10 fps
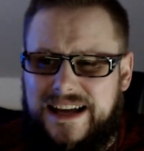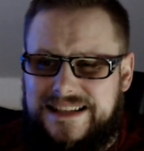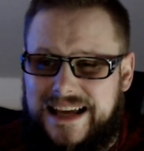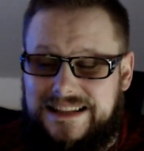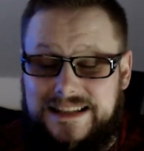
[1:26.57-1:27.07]

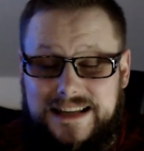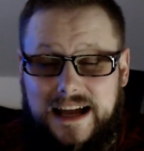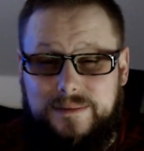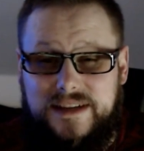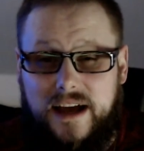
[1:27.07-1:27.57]
Take this
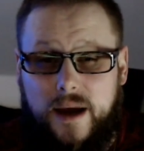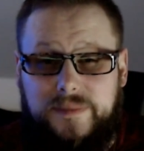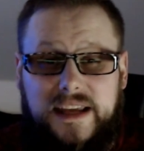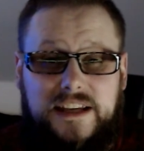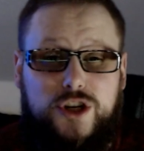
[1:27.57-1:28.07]
time to
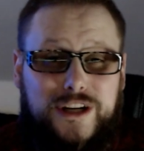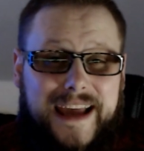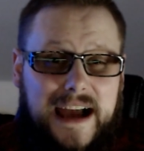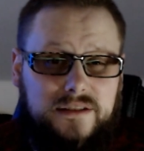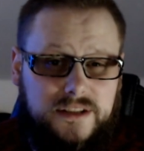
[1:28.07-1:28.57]
update your
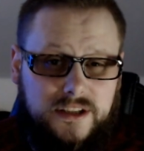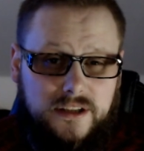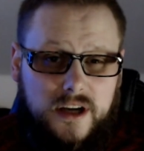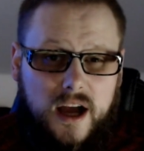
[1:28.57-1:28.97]
calendar.